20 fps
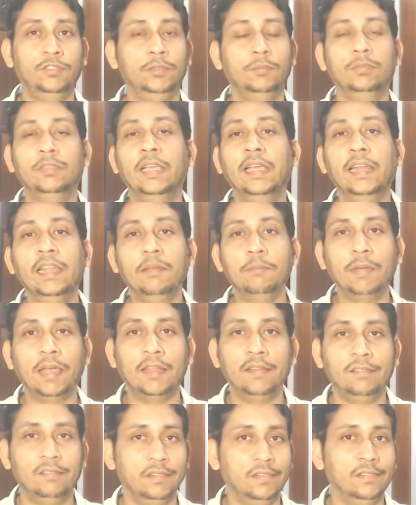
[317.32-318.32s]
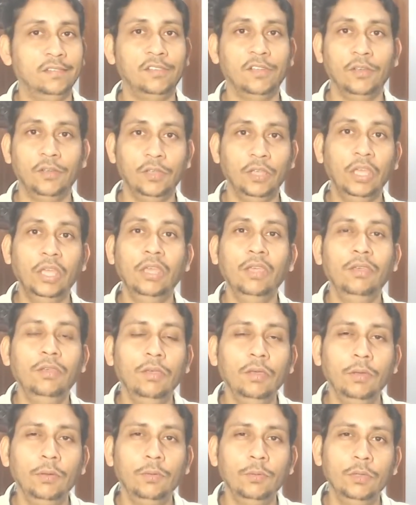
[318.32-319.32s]
killing panzers. So
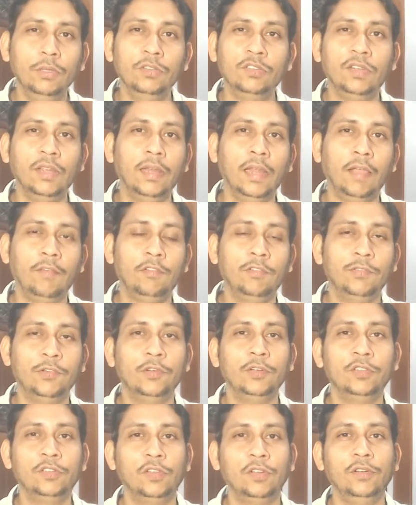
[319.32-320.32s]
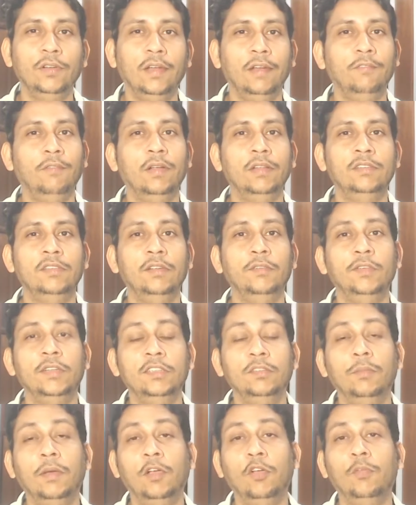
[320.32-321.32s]
you still have to focus on your advanced defense,
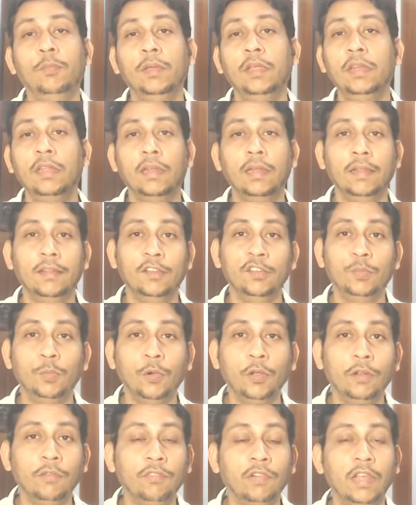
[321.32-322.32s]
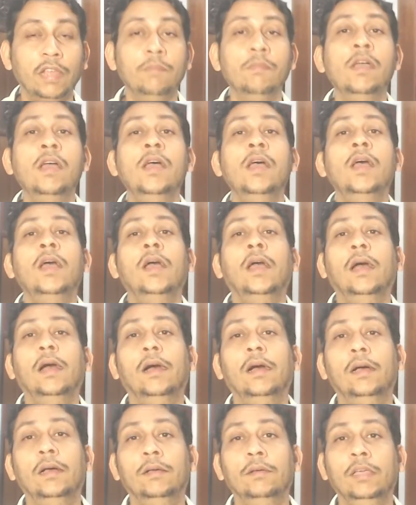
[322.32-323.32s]
in my opinion, at this point of time.
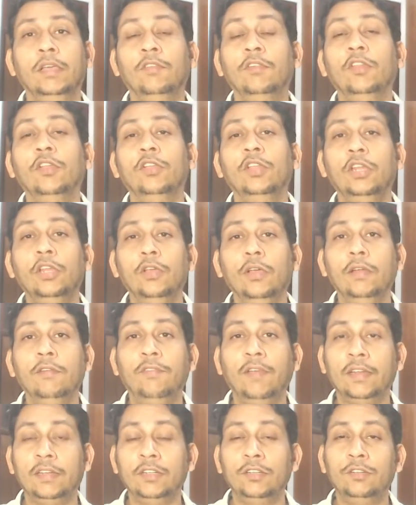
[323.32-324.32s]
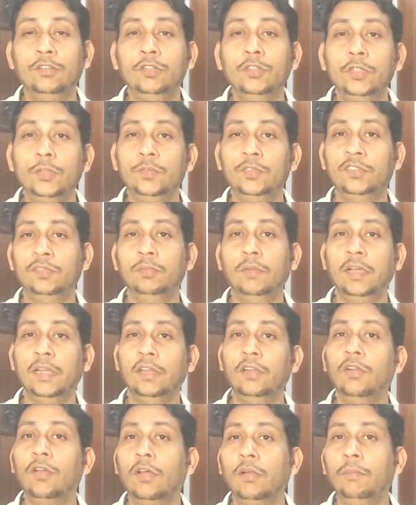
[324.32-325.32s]
Even though the new infected troops
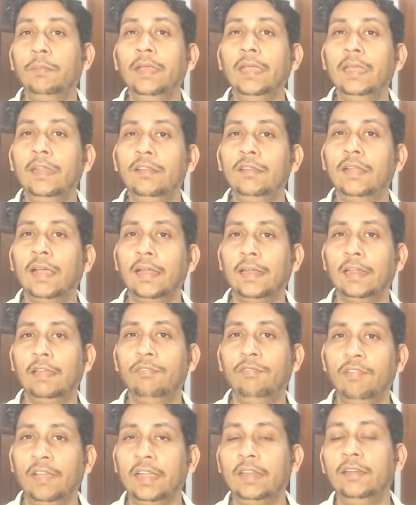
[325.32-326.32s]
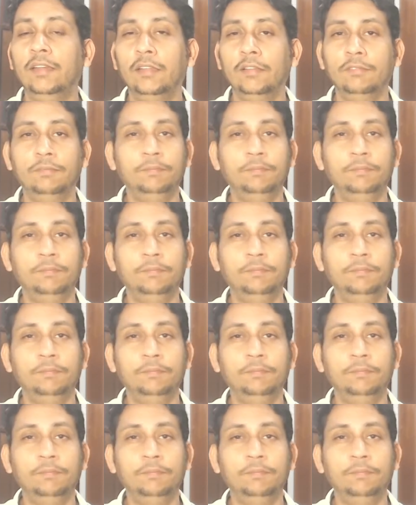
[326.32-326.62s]
might not be that effective.